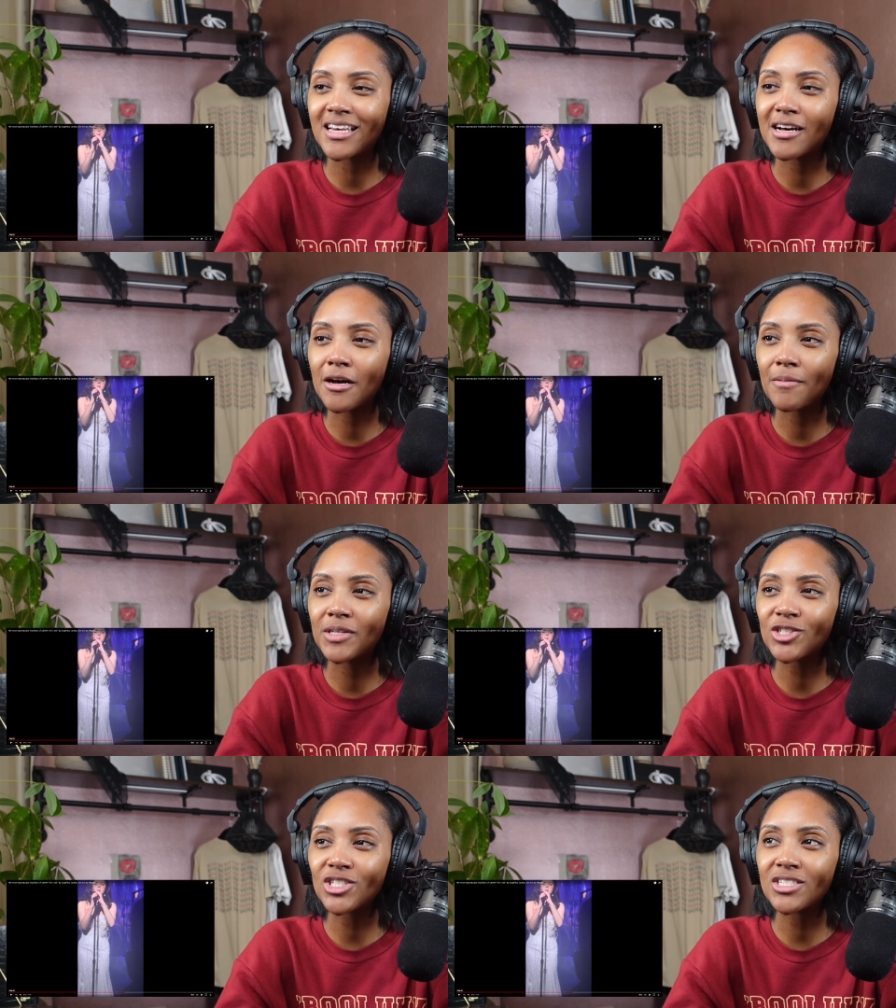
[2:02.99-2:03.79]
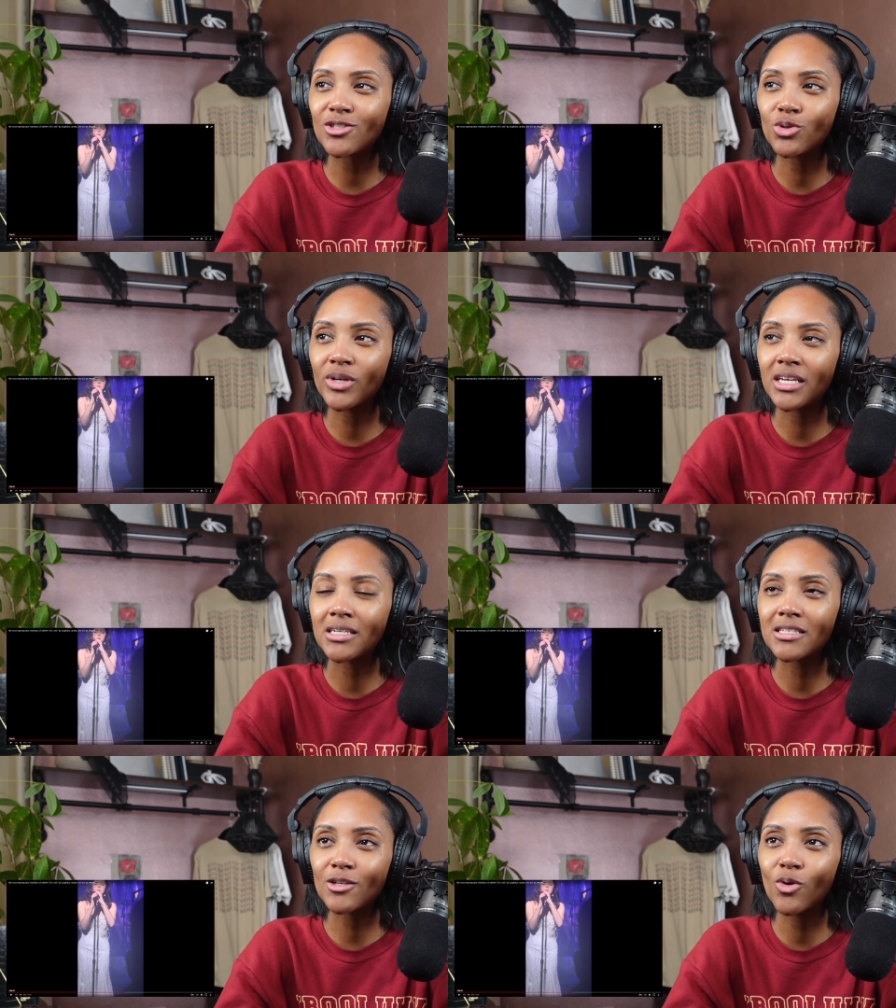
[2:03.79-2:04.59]
Um, and she's doing
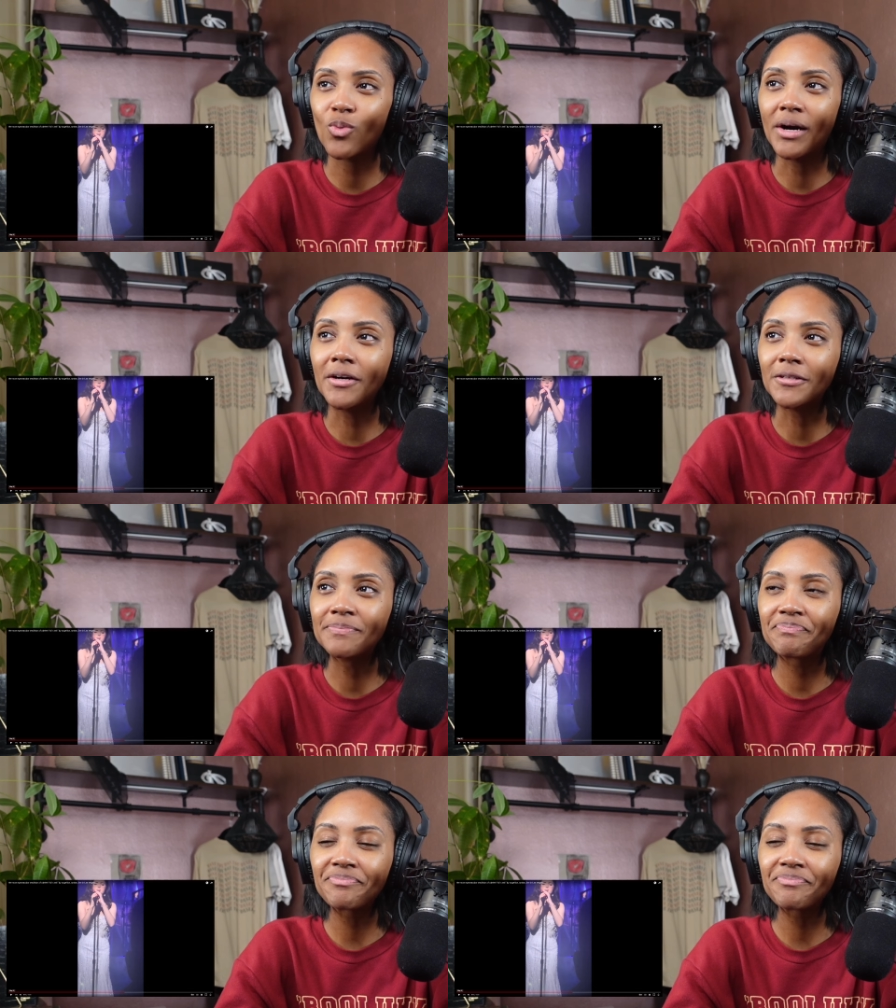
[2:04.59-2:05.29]
it so well.